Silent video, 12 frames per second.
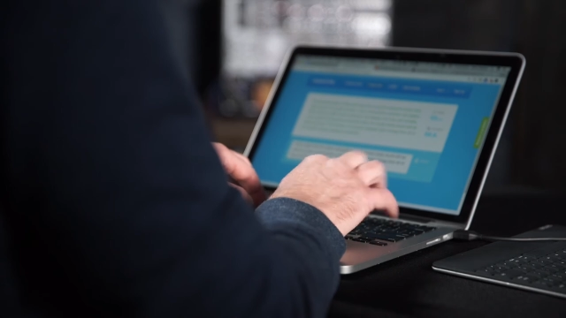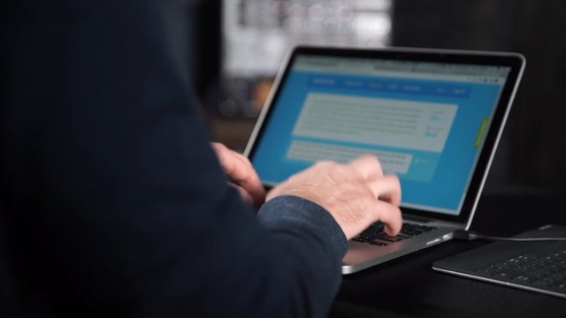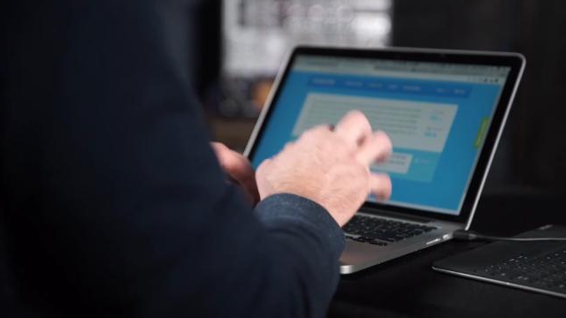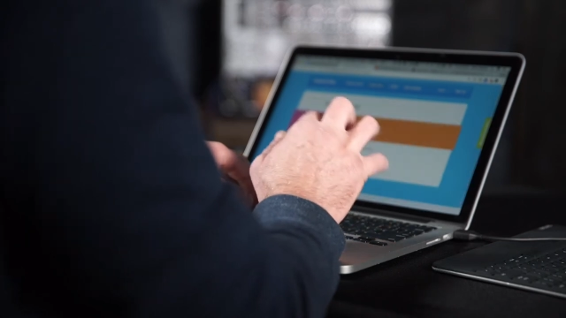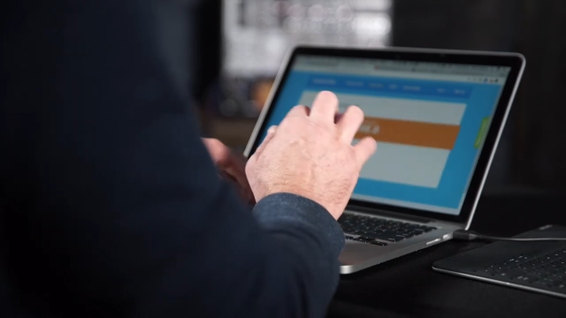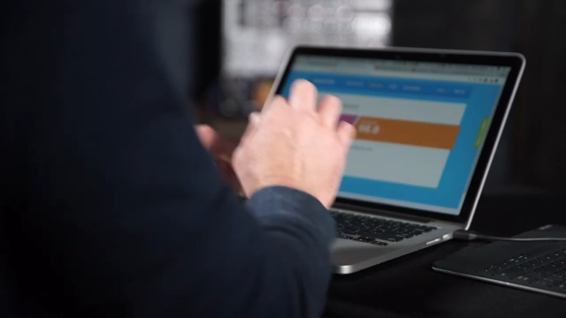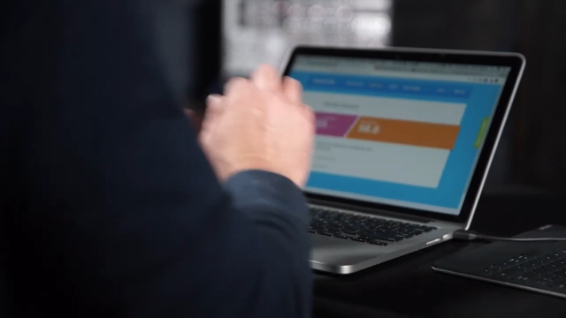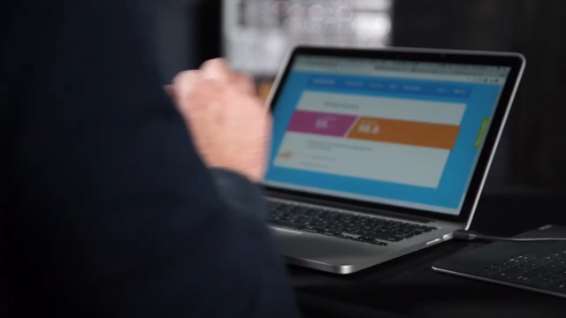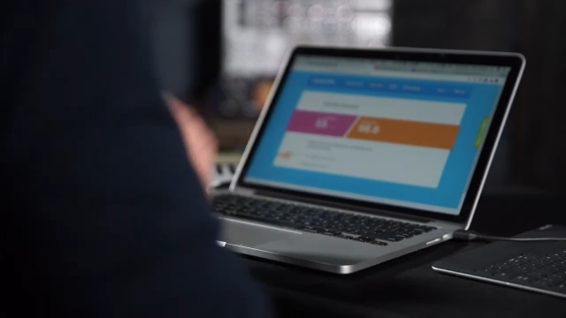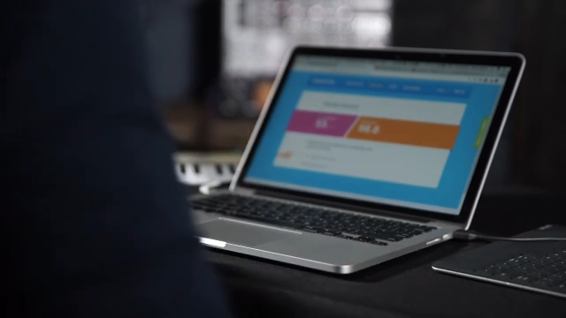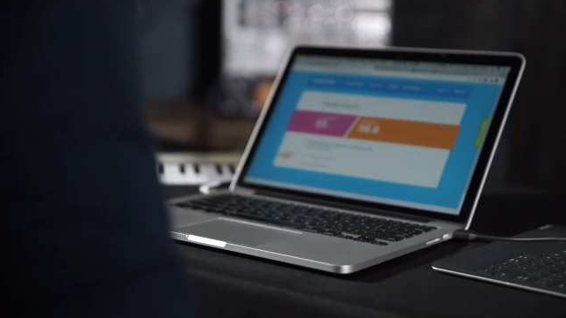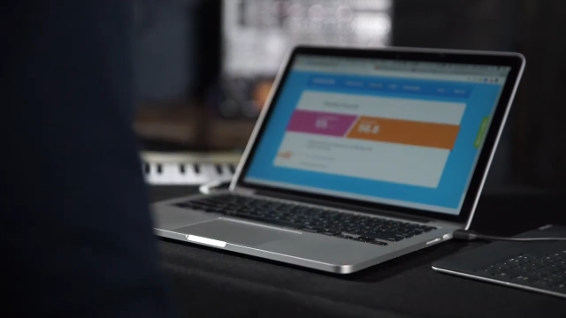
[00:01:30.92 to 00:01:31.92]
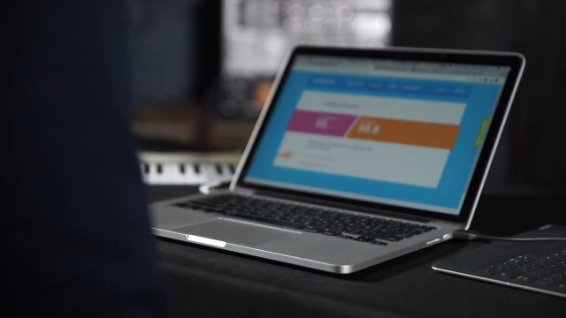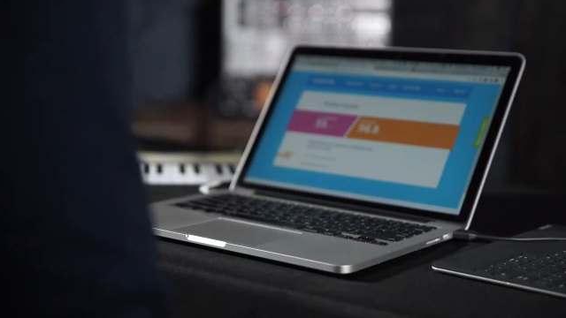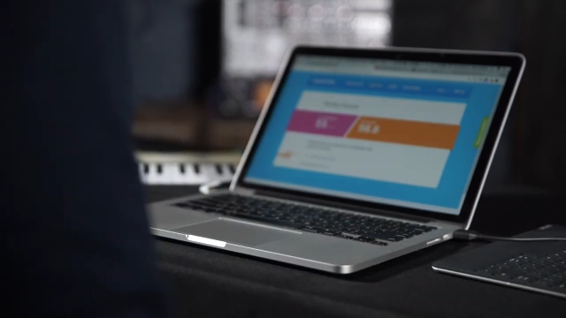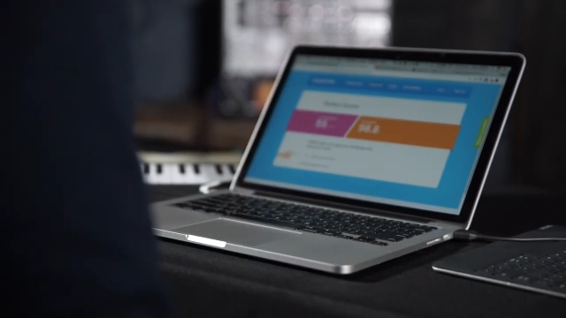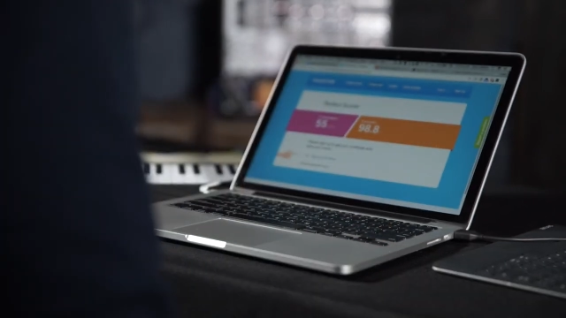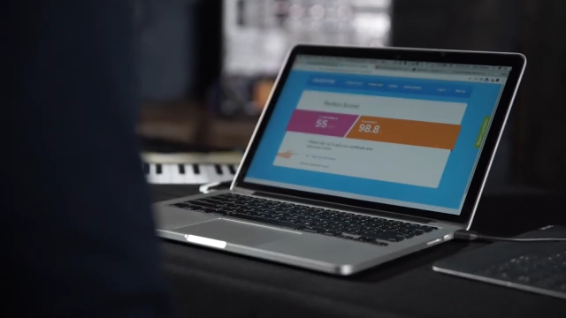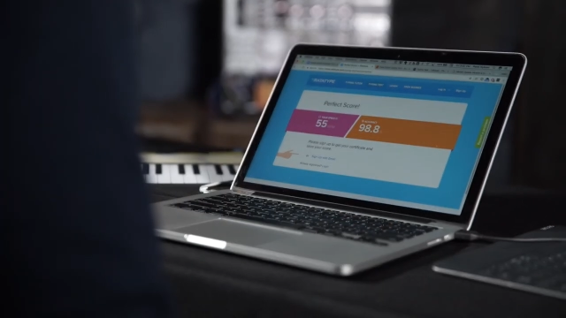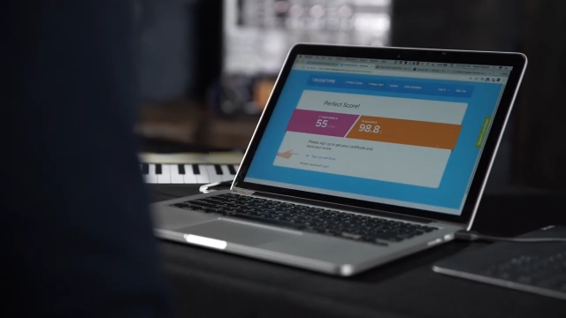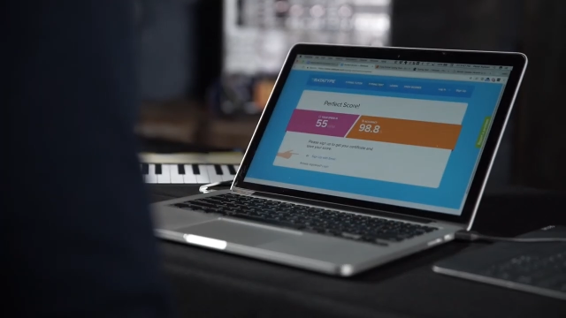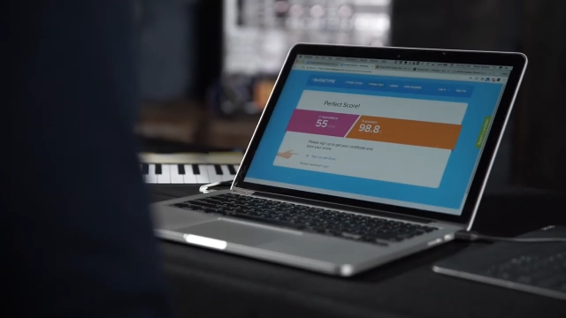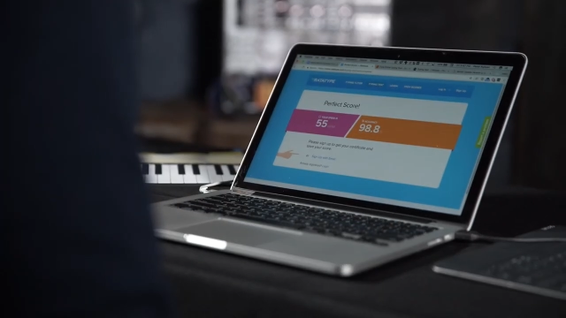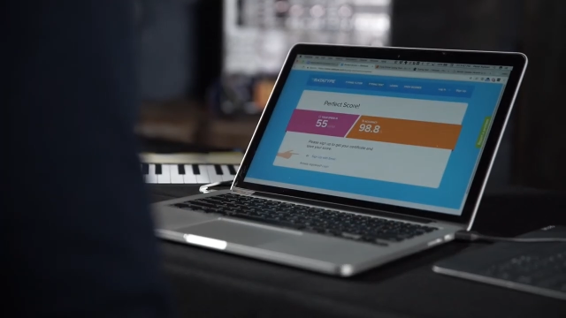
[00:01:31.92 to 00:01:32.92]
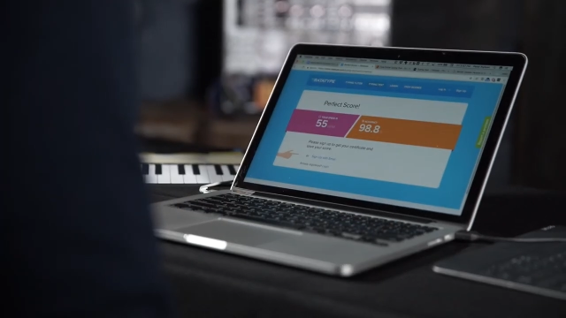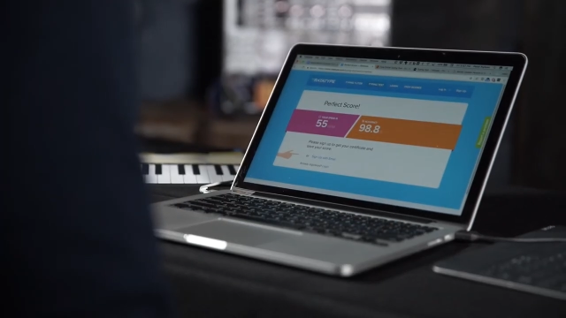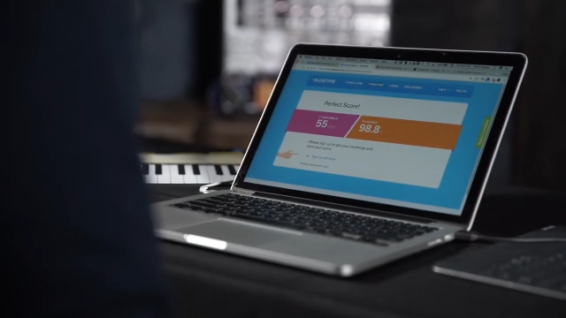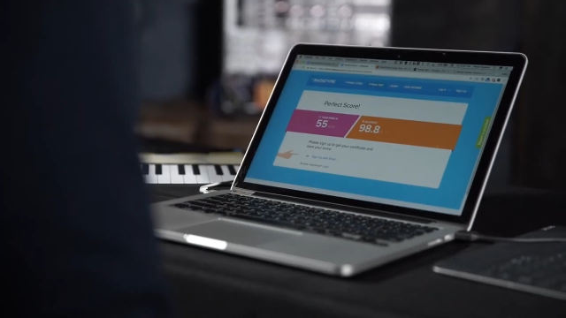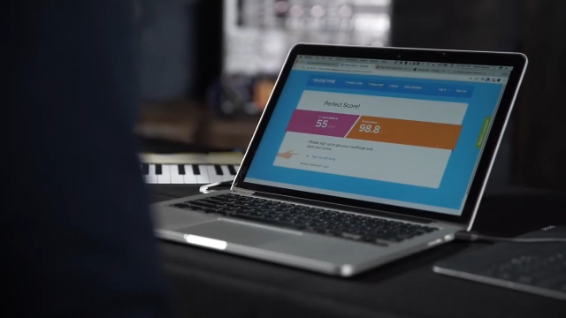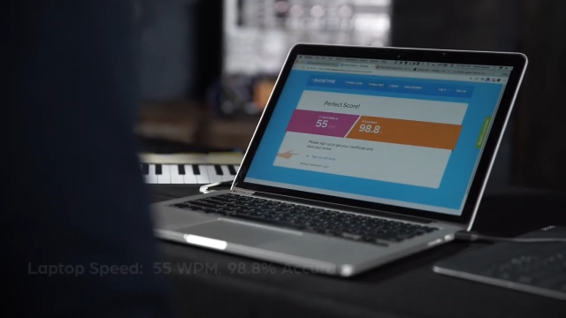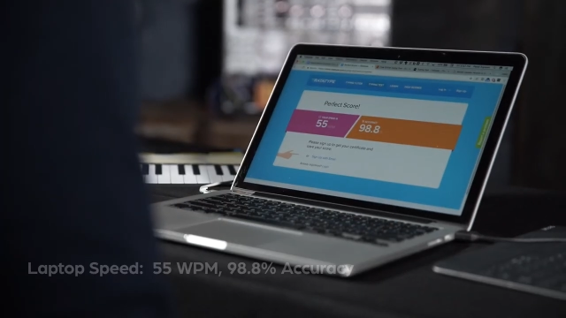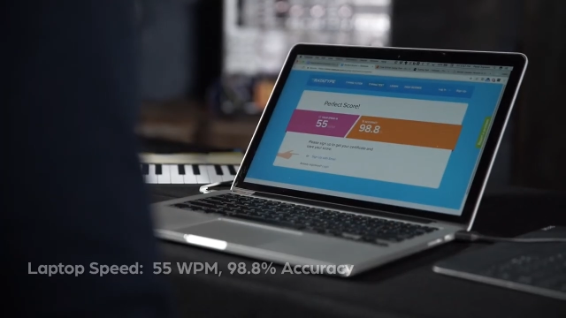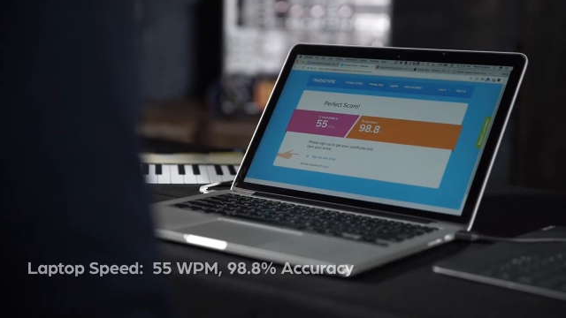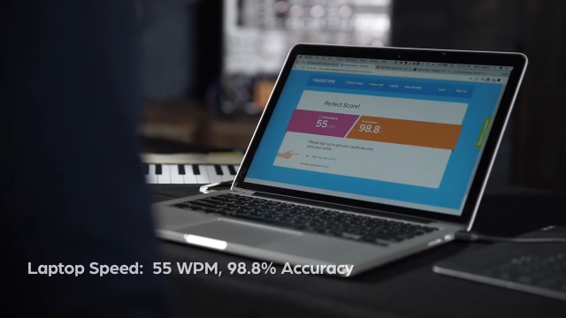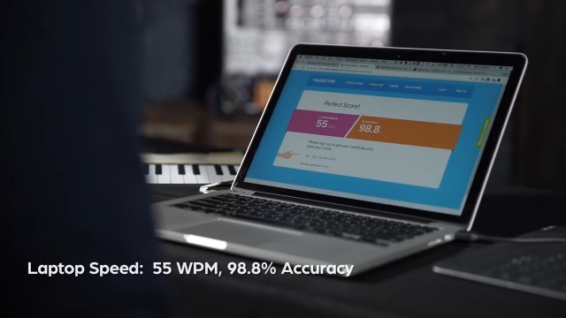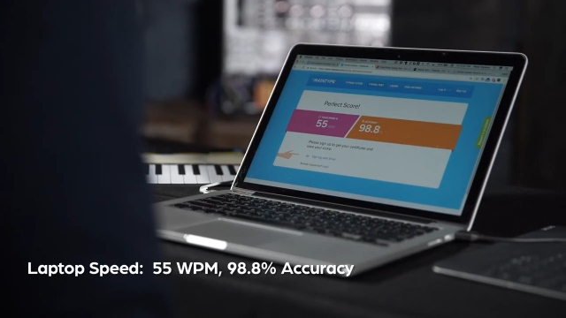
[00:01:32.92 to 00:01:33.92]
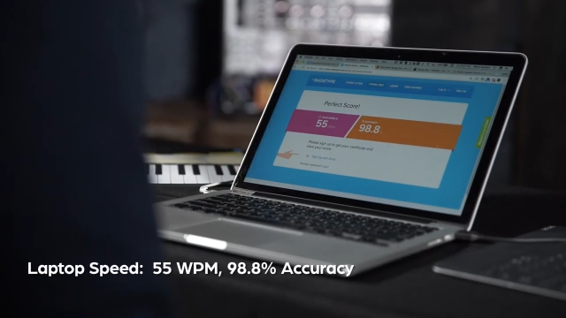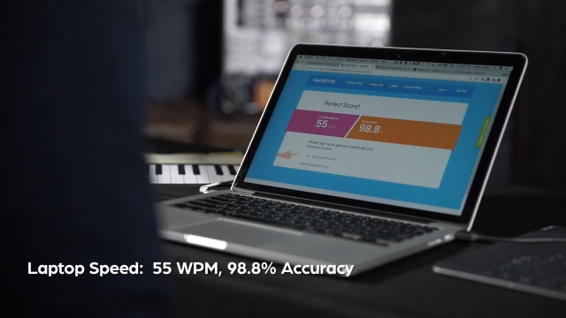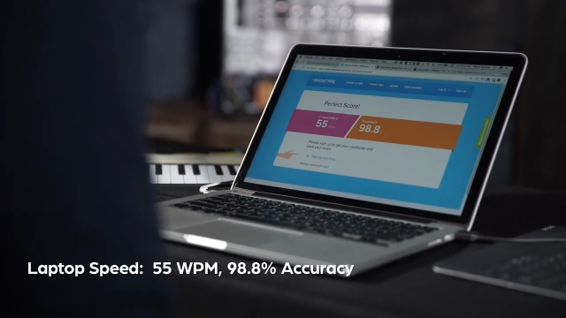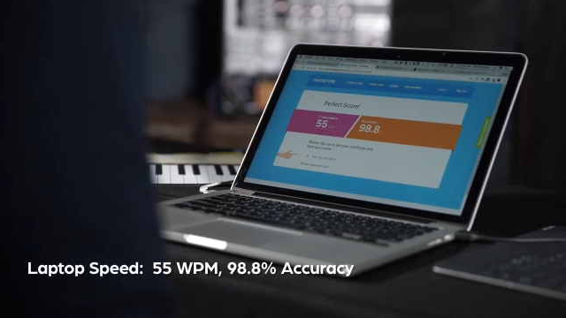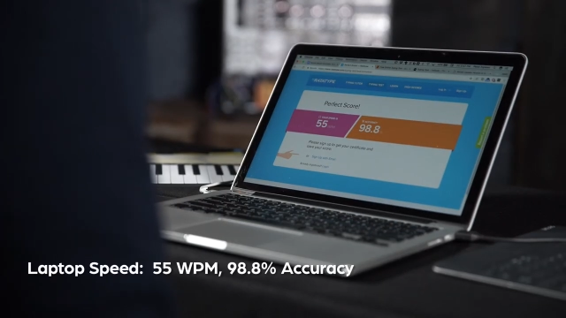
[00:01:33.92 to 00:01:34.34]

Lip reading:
(no speaker visible)